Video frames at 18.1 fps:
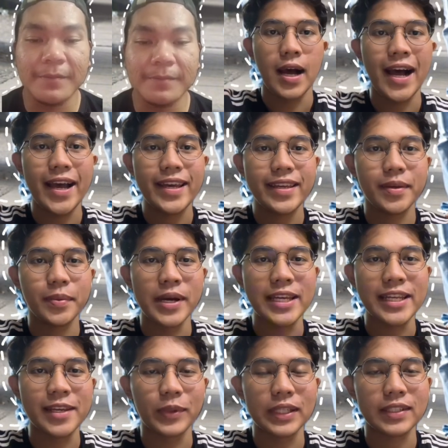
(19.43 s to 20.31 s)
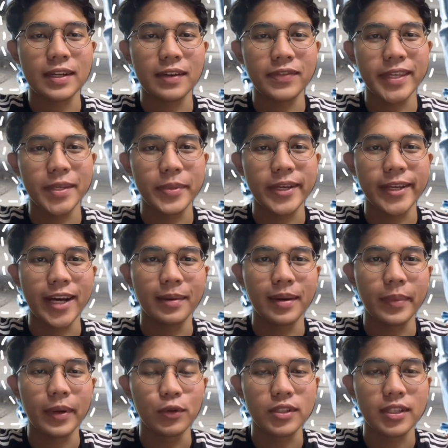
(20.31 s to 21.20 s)
Hi, my name is
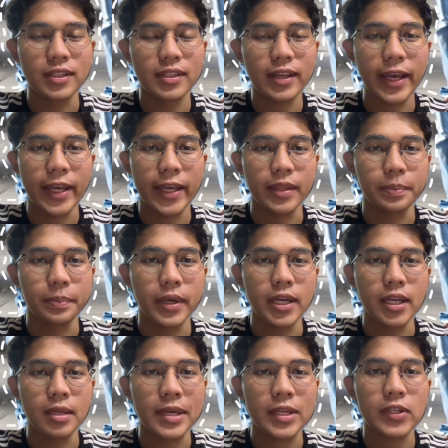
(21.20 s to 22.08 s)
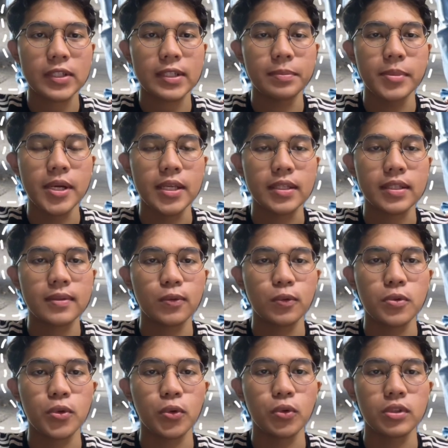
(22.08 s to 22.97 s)
KIB1015 and my matrix number is
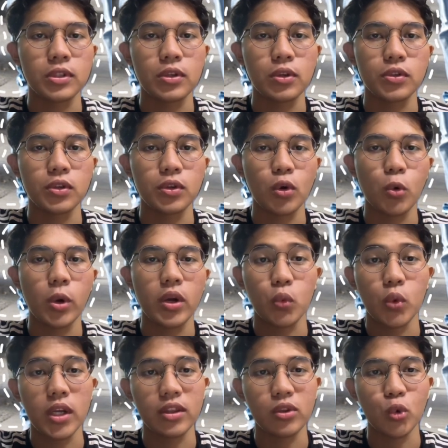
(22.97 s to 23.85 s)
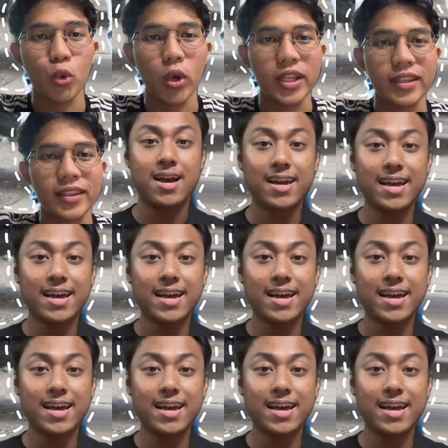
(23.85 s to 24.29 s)
22001121.